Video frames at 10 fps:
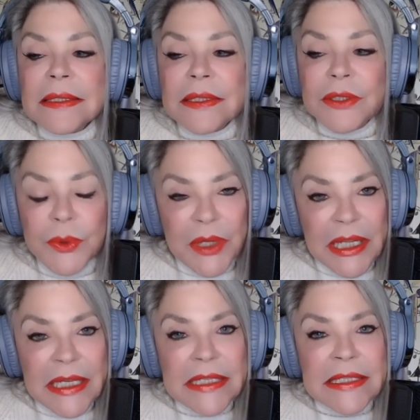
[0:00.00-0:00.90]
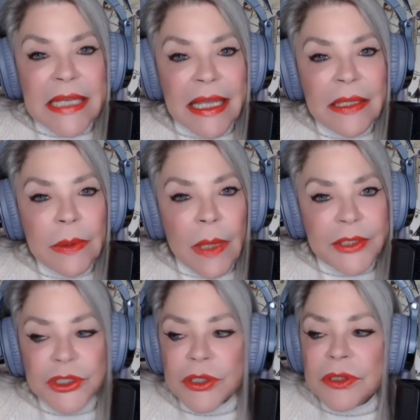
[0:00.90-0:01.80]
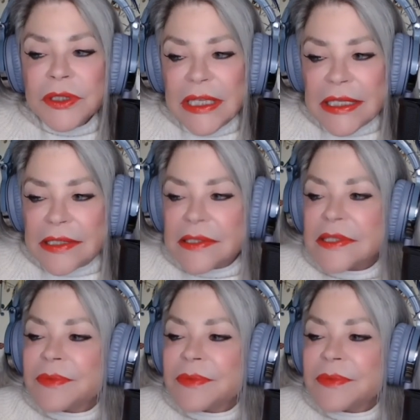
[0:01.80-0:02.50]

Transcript: unique psychological needs.